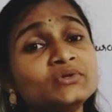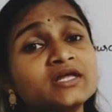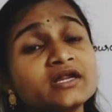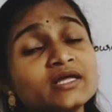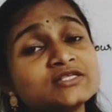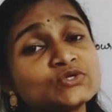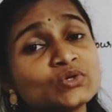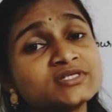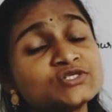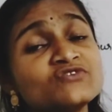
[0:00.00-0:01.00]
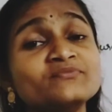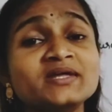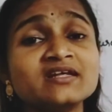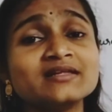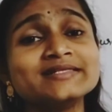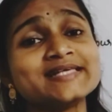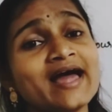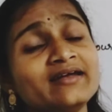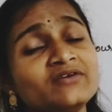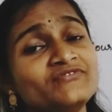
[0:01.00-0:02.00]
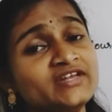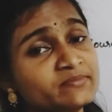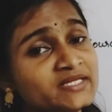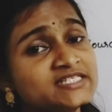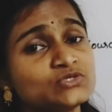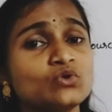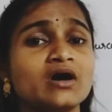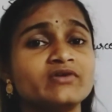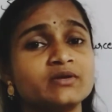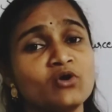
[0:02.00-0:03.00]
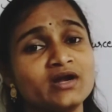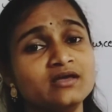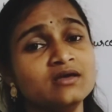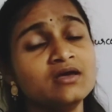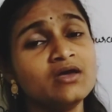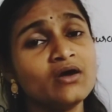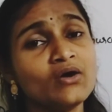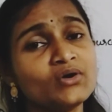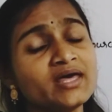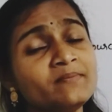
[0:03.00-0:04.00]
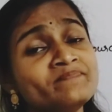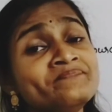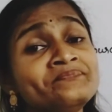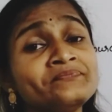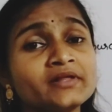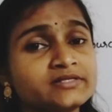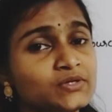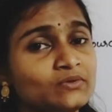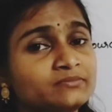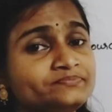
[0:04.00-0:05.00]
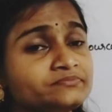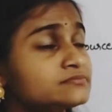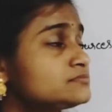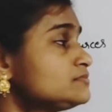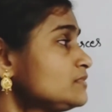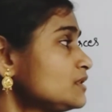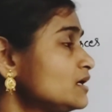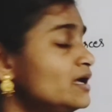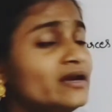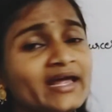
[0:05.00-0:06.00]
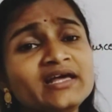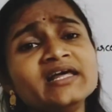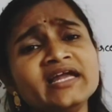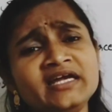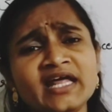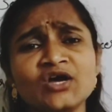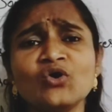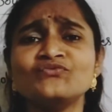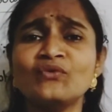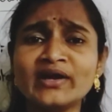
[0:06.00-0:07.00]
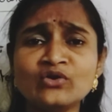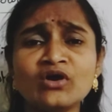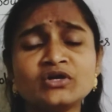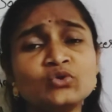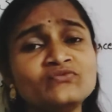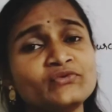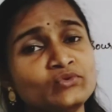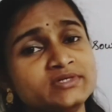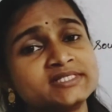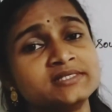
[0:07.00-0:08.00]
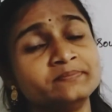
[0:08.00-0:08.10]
the rich sources of minerals and vitamins to our body. Okay, so regular intake of 1 or 2 fruits,